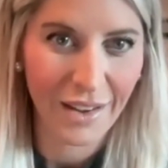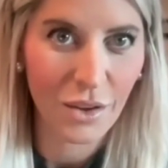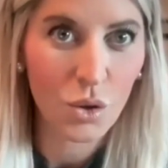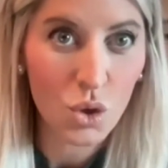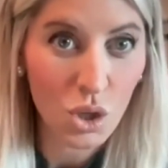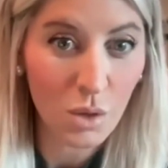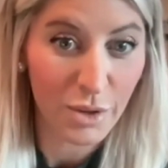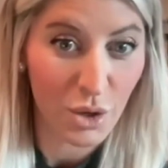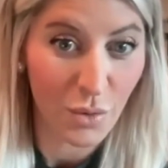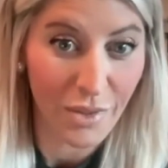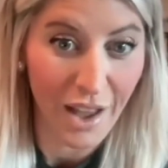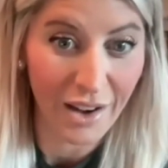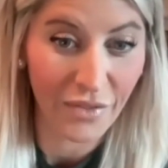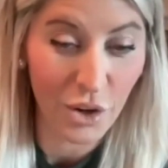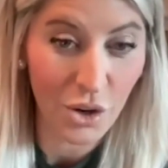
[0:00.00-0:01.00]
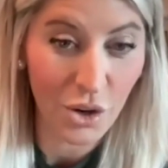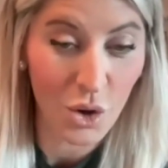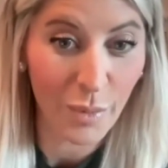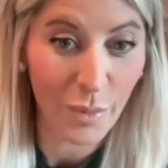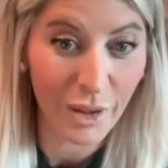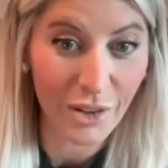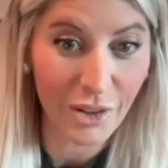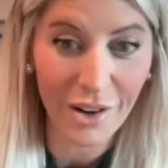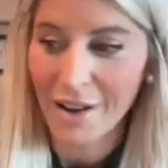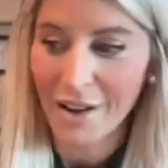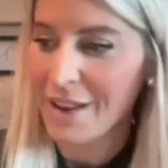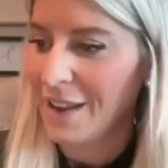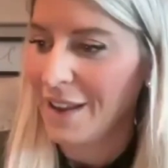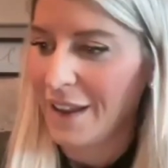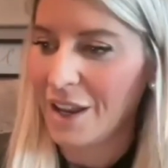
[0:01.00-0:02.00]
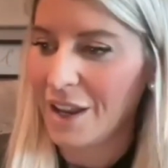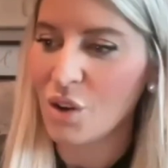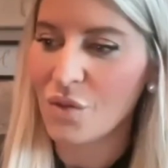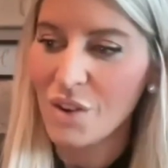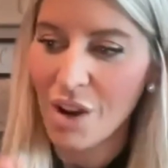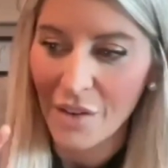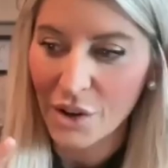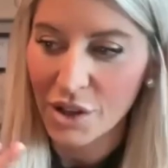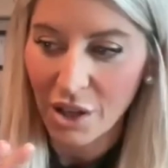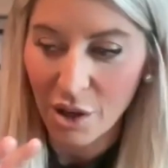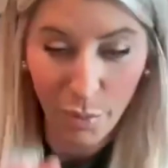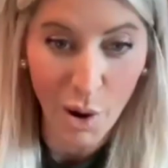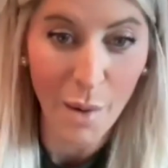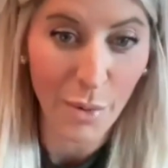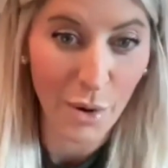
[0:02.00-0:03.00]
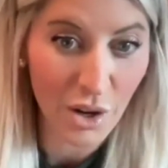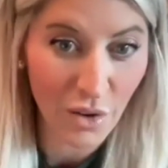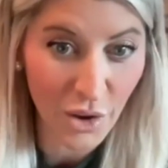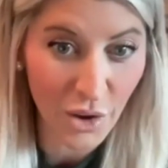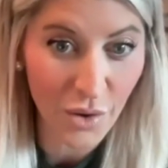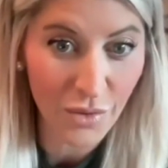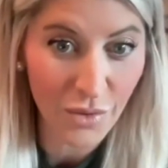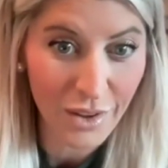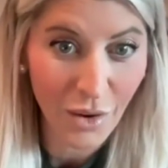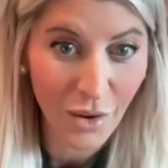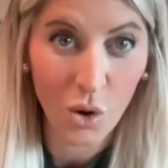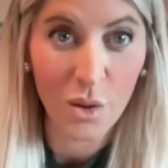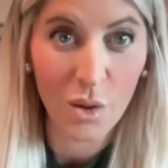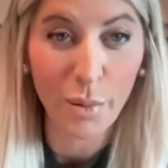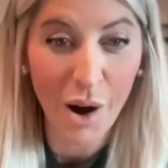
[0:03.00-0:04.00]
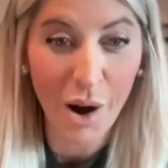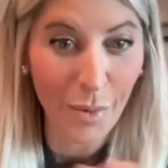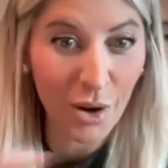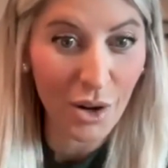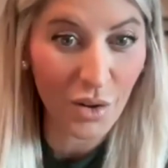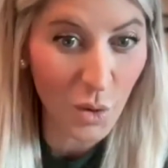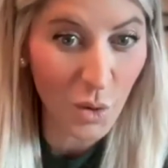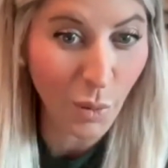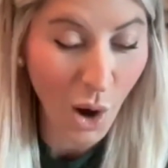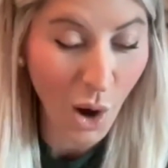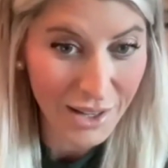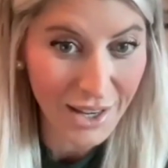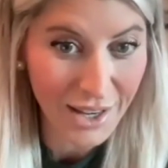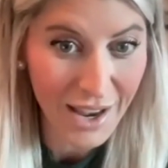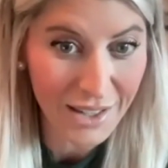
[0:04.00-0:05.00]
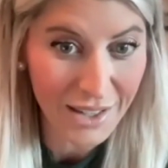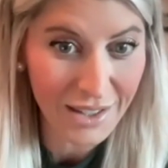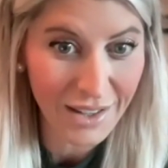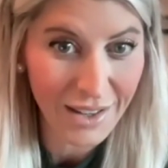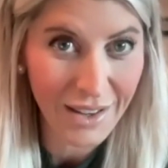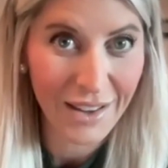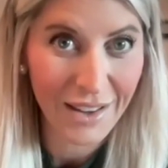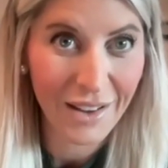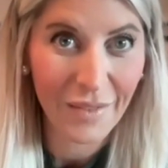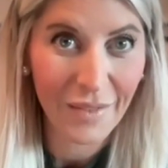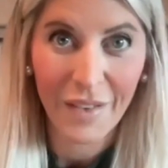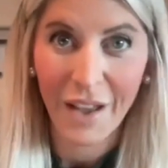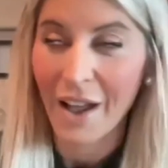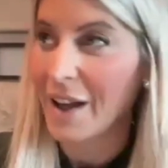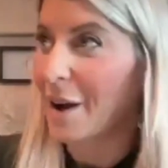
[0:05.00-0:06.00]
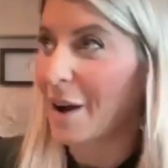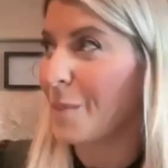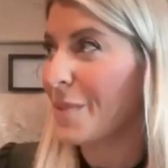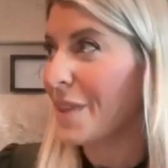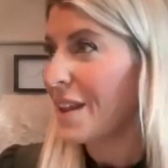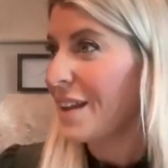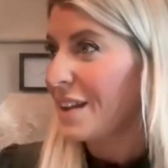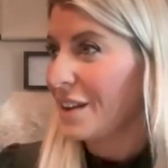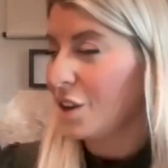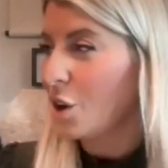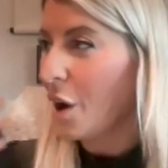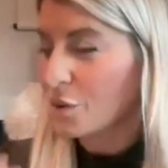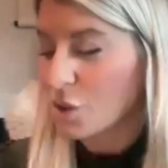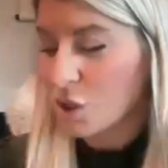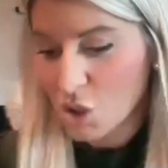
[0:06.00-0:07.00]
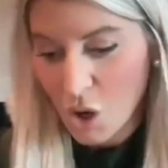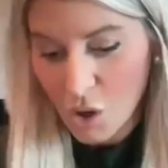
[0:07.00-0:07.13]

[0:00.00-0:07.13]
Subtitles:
You should be doing that. If you're a new builder and you've never done a proper interview or the proper interview process, um, I was just